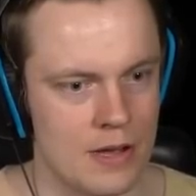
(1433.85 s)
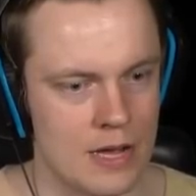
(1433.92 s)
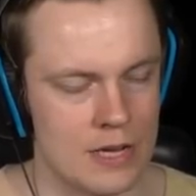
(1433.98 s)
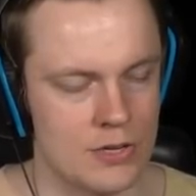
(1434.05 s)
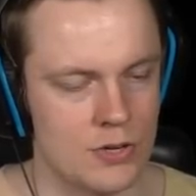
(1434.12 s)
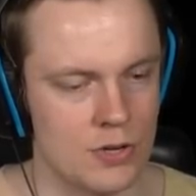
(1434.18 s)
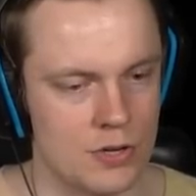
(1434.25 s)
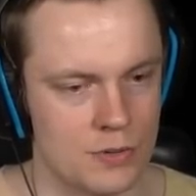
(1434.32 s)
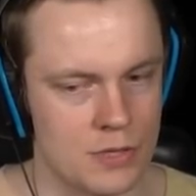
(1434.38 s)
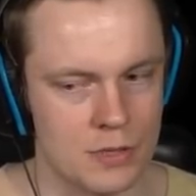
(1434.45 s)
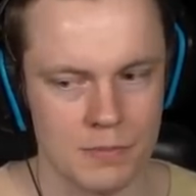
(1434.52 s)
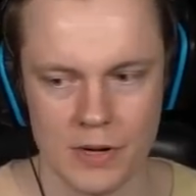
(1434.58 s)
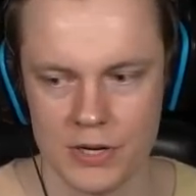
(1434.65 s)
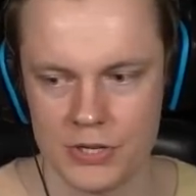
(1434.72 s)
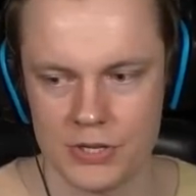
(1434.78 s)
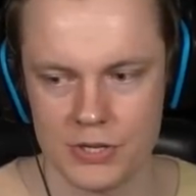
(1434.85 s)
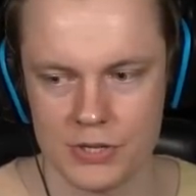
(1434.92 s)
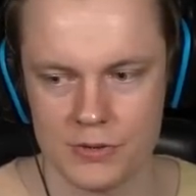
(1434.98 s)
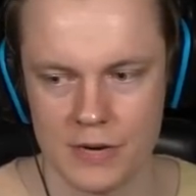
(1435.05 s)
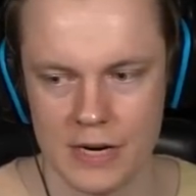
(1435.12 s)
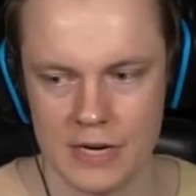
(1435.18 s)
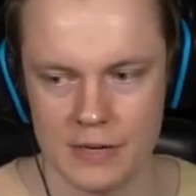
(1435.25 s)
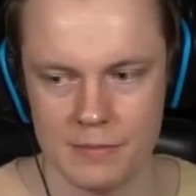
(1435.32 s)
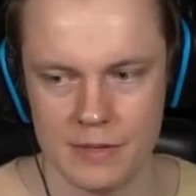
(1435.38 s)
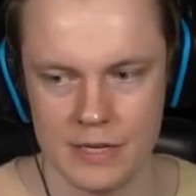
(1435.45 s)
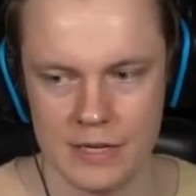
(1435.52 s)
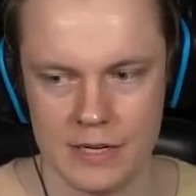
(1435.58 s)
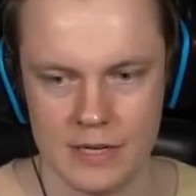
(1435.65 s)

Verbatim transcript: I should have smudged just randomly.